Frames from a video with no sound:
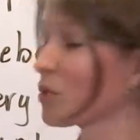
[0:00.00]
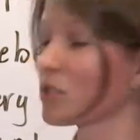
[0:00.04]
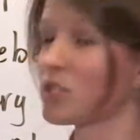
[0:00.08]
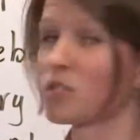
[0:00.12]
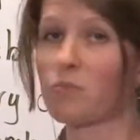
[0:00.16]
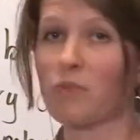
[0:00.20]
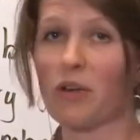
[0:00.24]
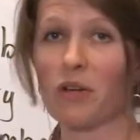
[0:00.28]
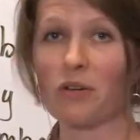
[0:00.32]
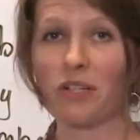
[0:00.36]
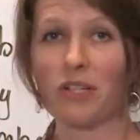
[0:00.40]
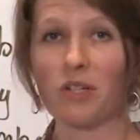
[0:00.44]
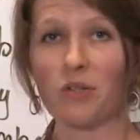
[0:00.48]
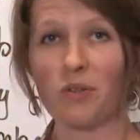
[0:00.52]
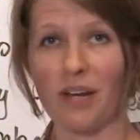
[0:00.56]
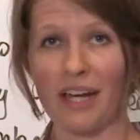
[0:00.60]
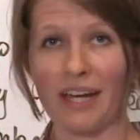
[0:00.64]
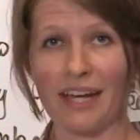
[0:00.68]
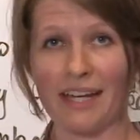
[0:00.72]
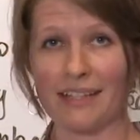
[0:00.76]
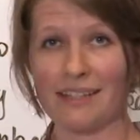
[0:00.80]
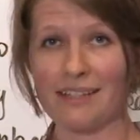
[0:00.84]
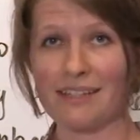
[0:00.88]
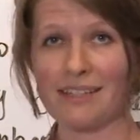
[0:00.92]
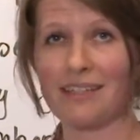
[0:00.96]
sprouted
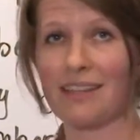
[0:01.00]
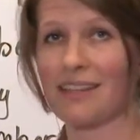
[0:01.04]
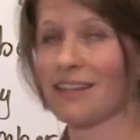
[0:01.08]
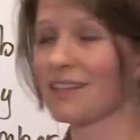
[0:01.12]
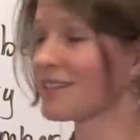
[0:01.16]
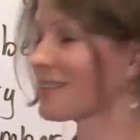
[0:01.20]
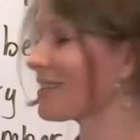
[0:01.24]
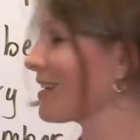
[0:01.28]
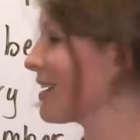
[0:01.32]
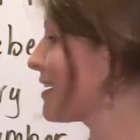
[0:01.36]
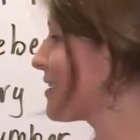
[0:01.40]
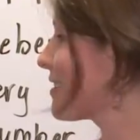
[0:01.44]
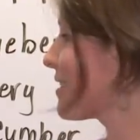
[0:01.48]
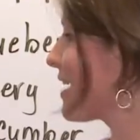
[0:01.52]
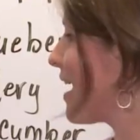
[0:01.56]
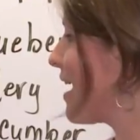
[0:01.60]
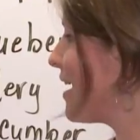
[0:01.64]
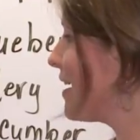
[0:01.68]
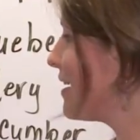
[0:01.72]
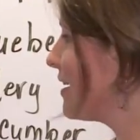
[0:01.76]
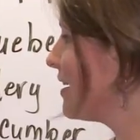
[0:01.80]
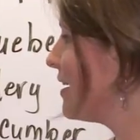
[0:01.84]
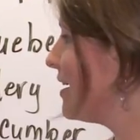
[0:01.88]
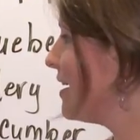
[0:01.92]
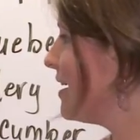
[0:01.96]
grains, things like
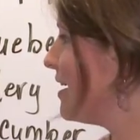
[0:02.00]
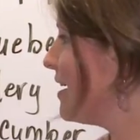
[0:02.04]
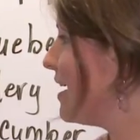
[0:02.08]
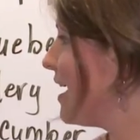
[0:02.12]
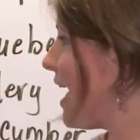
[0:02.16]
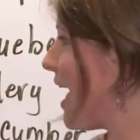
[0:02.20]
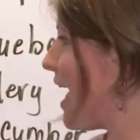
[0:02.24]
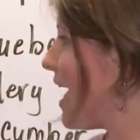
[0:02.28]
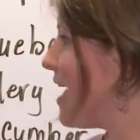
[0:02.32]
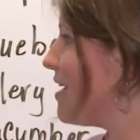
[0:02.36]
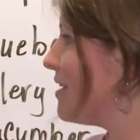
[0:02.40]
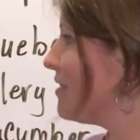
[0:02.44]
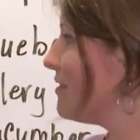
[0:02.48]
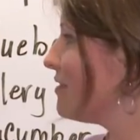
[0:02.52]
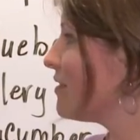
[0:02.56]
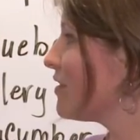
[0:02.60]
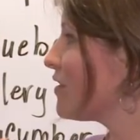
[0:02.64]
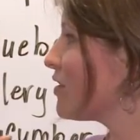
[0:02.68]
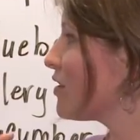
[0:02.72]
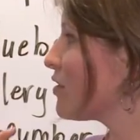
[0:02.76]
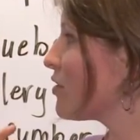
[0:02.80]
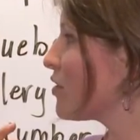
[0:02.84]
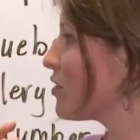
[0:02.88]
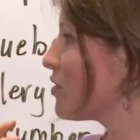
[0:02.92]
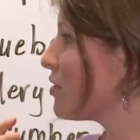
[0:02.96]
that.
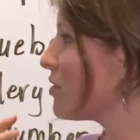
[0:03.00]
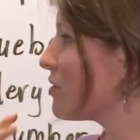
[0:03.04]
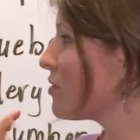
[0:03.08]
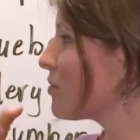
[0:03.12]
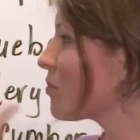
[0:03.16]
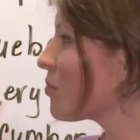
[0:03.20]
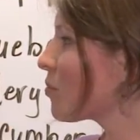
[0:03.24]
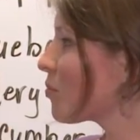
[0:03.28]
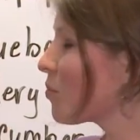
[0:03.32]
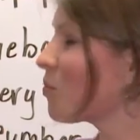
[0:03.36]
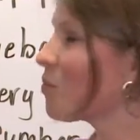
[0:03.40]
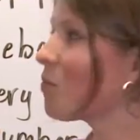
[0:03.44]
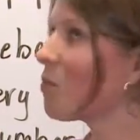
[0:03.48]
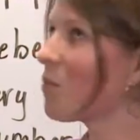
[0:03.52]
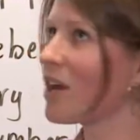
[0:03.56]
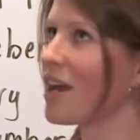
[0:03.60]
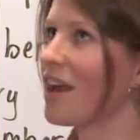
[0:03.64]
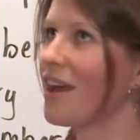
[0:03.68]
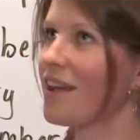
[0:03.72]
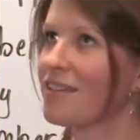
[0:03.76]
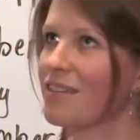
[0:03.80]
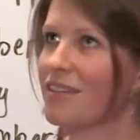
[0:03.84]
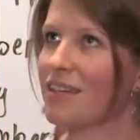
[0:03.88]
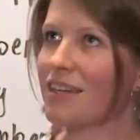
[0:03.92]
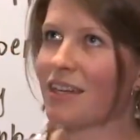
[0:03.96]
And when
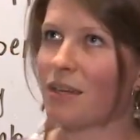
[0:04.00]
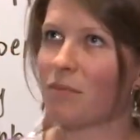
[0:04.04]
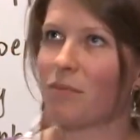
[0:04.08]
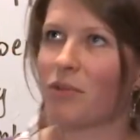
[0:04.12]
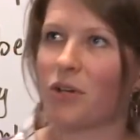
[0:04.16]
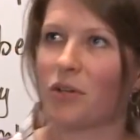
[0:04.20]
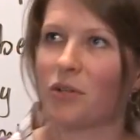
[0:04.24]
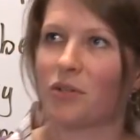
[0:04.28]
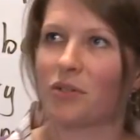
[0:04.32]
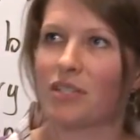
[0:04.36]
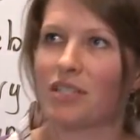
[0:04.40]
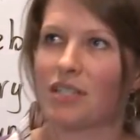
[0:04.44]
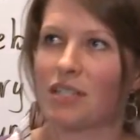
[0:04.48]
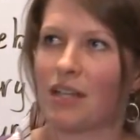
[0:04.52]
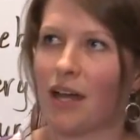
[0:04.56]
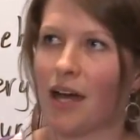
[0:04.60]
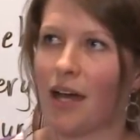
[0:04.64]
I think about